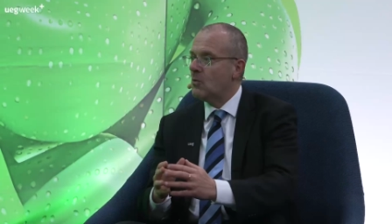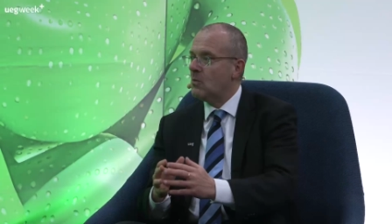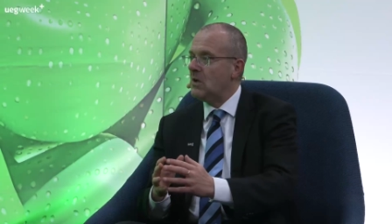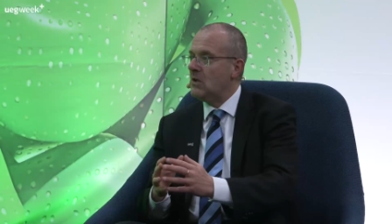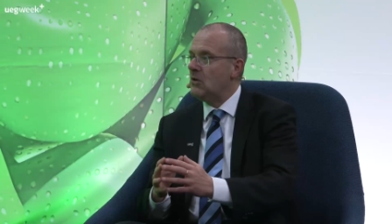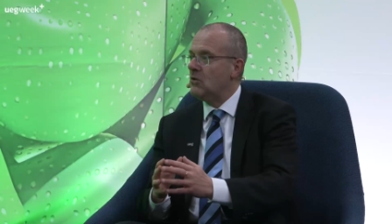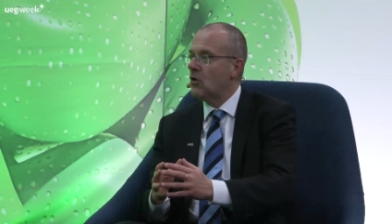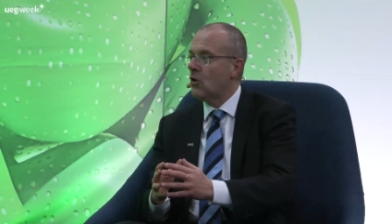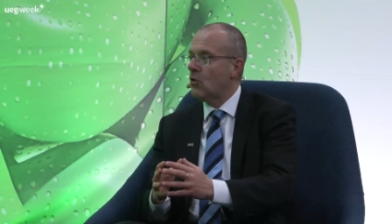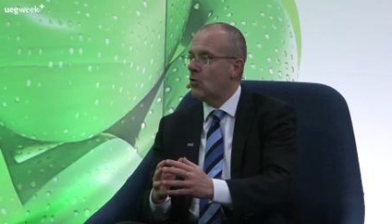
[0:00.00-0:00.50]
we
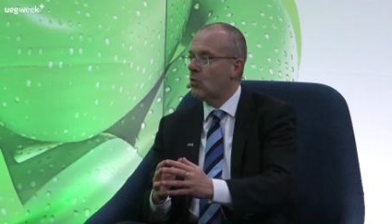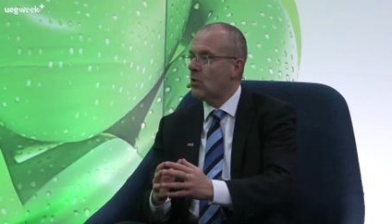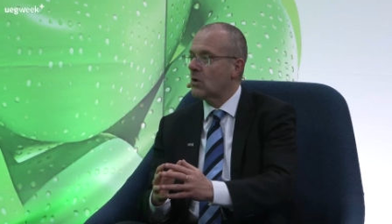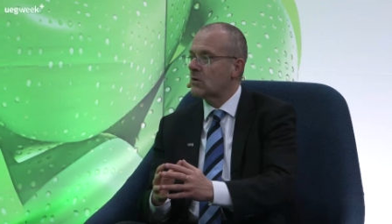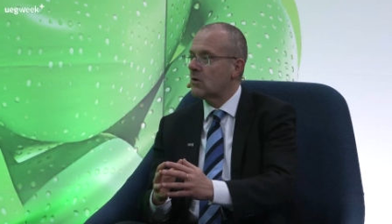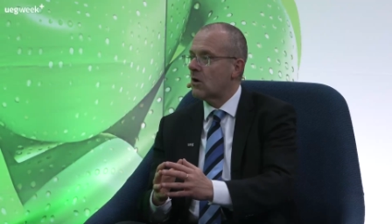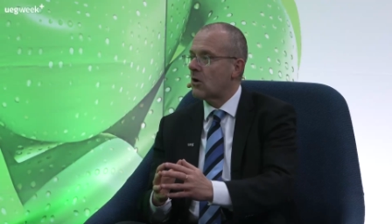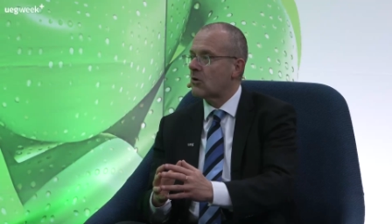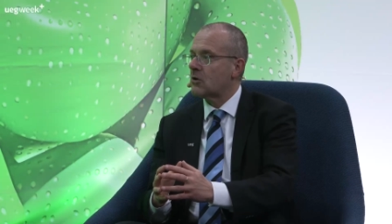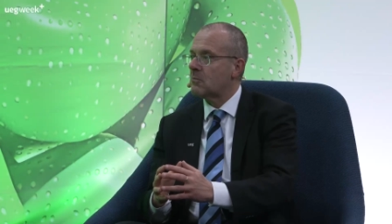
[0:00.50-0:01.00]
know what
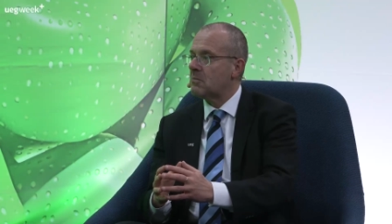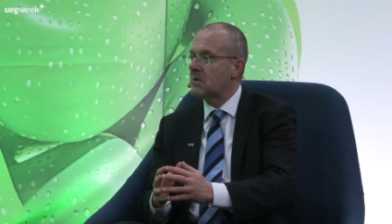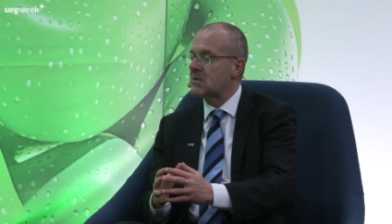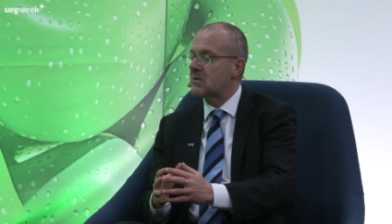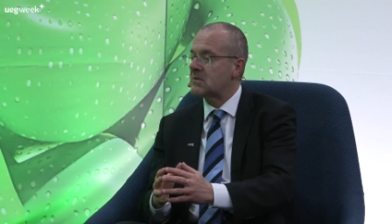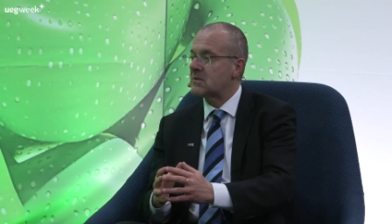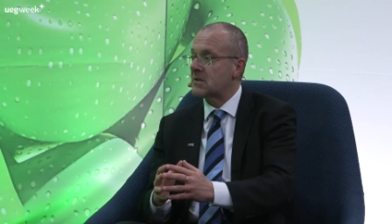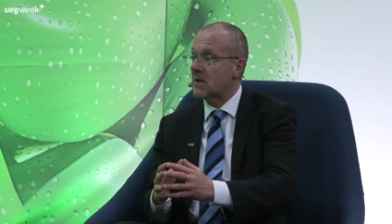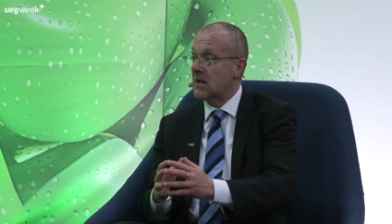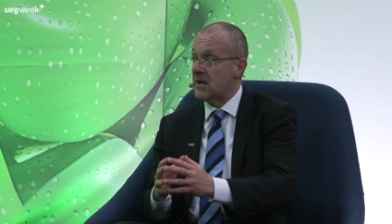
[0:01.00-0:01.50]
are the big
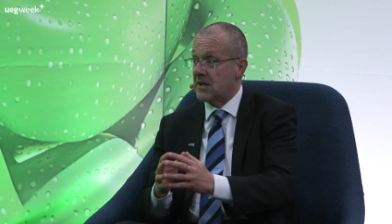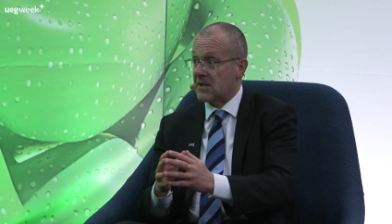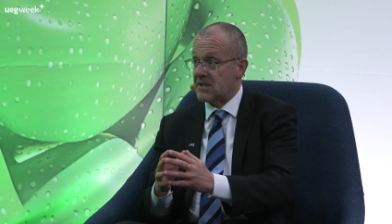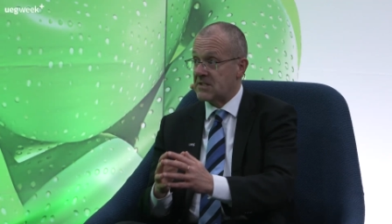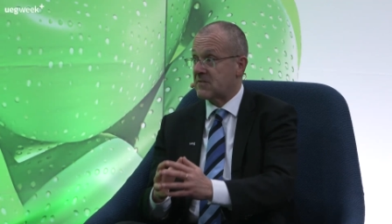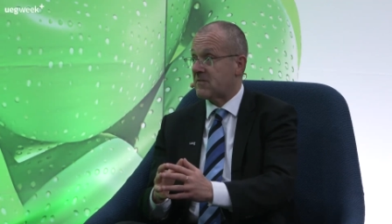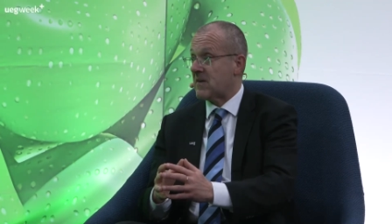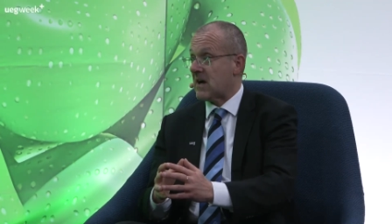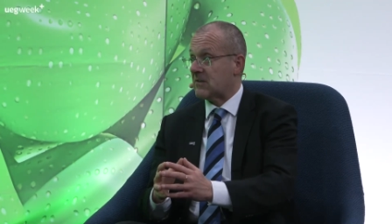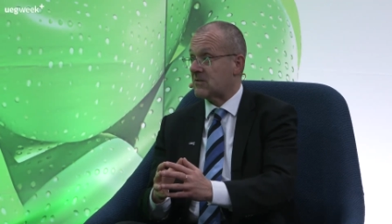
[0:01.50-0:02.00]

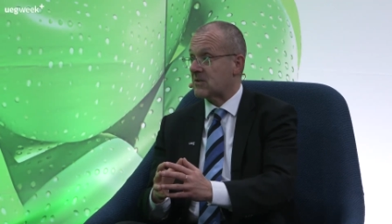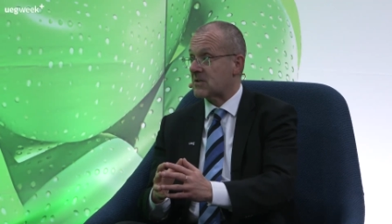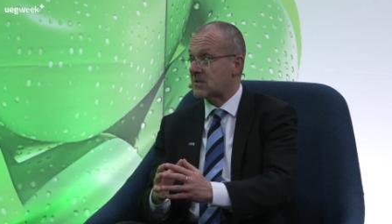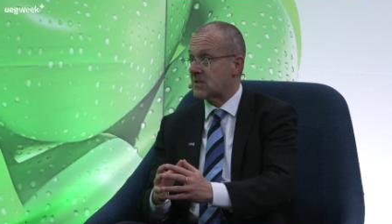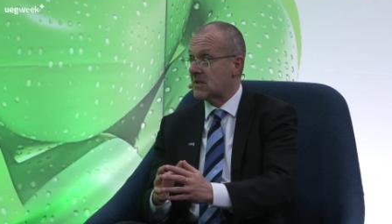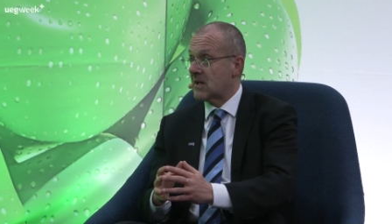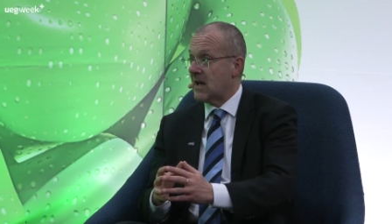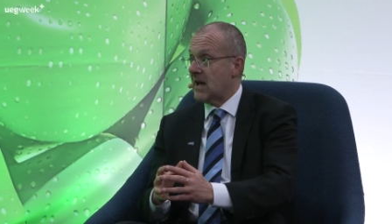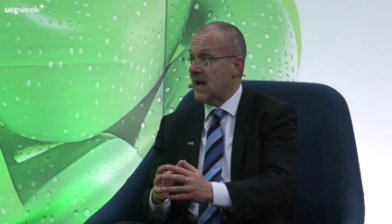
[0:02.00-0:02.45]
risk factors.